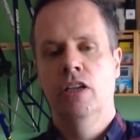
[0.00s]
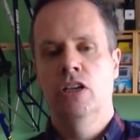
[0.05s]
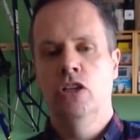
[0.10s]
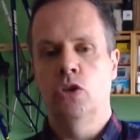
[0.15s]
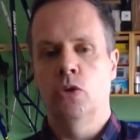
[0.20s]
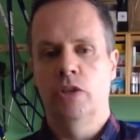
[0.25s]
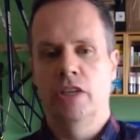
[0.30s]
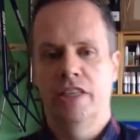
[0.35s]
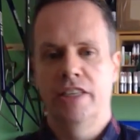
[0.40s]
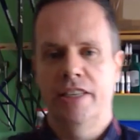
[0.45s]

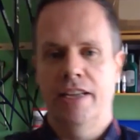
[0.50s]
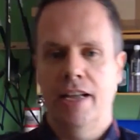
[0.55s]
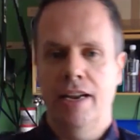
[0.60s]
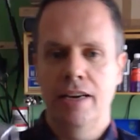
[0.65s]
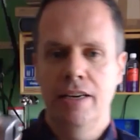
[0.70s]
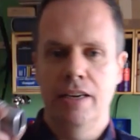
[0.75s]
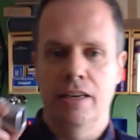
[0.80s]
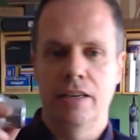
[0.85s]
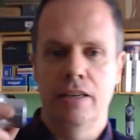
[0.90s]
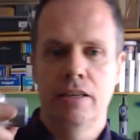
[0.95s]
So an
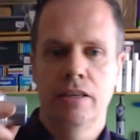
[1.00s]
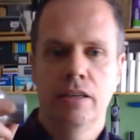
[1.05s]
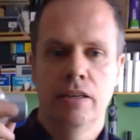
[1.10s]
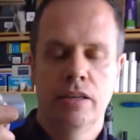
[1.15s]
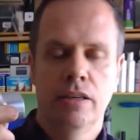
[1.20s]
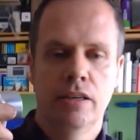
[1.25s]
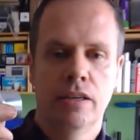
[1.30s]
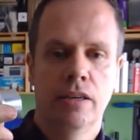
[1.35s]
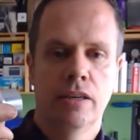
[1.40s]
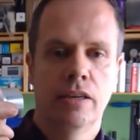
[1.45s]
Italian
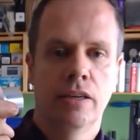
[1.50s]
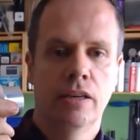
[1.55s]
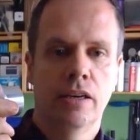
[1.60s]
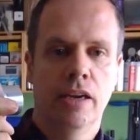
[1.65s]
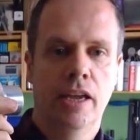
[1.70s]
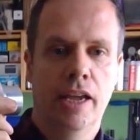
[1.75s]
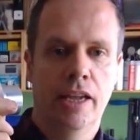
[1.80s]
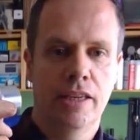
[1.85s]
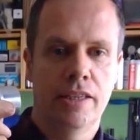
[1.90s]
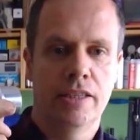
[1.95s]

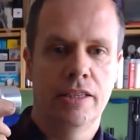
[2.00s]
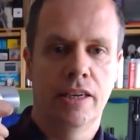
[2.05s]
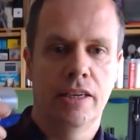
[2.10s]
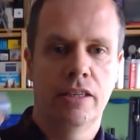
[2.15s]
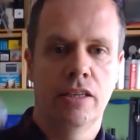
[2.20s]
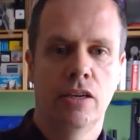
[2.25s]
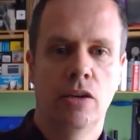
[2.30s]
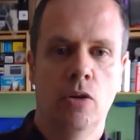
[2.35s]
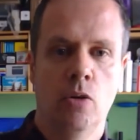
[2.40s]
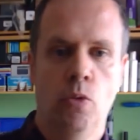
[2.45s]

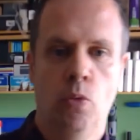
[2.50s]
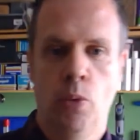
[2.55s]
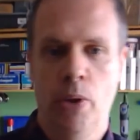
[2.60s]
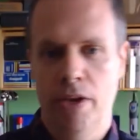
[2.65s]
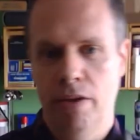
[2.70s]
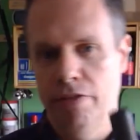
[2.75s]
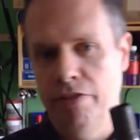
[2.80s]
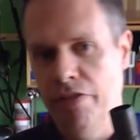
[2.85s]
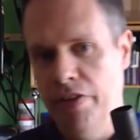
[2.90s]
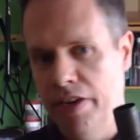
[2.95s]
headset
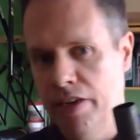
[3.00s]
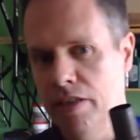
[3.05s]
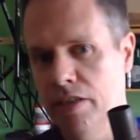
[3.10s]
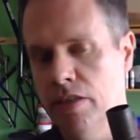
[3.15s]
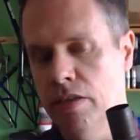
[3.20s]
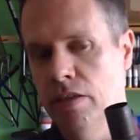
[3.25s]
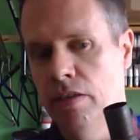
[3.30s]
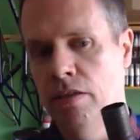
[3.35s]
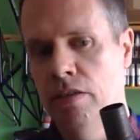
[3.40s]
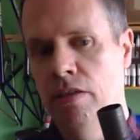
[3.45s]
will
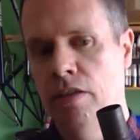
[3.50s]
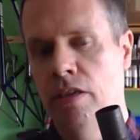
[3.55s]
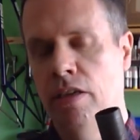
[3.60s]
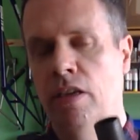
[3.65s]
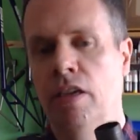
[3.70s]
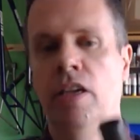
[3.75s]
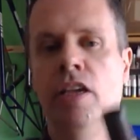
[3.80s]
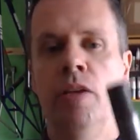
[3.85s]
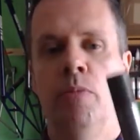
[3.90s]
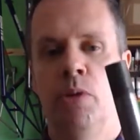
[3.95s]
fit,
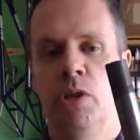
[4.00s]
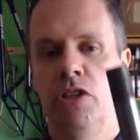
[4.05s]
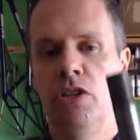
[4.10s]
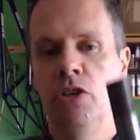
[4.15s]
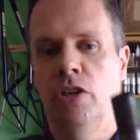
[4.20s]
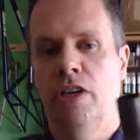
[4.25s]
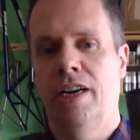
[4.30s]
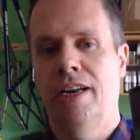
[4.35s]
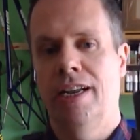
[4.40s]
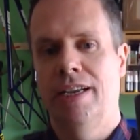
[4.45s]
but it's
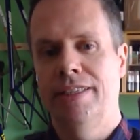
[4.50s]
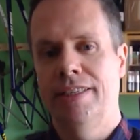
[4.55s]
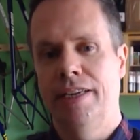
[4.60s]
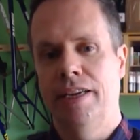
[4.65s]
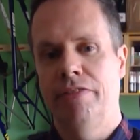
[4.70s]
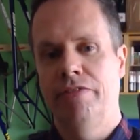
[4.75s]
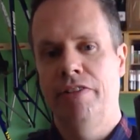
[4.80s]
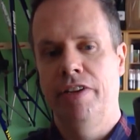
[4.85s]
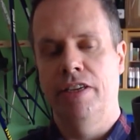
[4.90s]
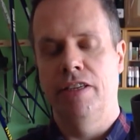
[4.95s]
not a Class A
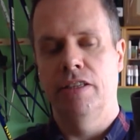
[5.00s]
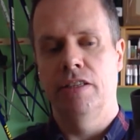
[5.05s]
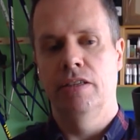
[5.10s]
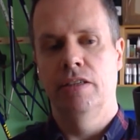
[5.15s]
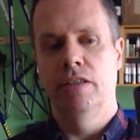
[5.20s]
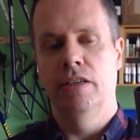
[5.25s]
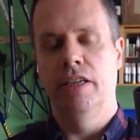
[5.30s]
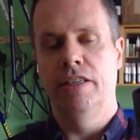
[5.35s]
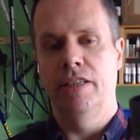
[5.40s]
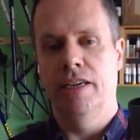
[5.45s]
fit,
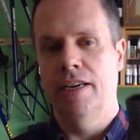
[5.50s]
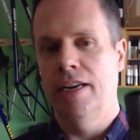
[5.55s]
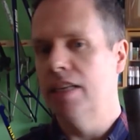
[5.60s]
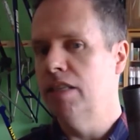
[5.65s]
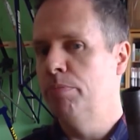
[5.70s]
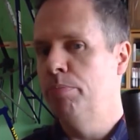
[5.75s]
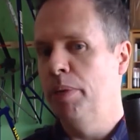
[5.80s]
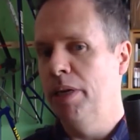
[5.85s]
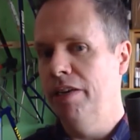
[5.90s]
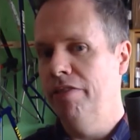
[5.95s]
it's a Class
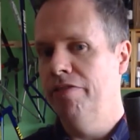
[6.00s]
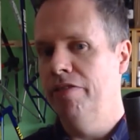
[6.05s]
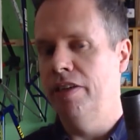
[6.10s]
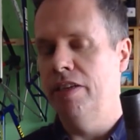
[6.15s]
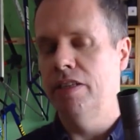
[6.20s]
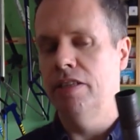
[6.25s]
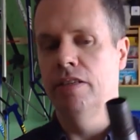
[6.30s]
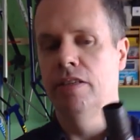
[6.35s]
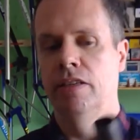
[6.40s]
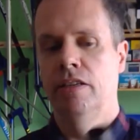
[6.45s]
B fit.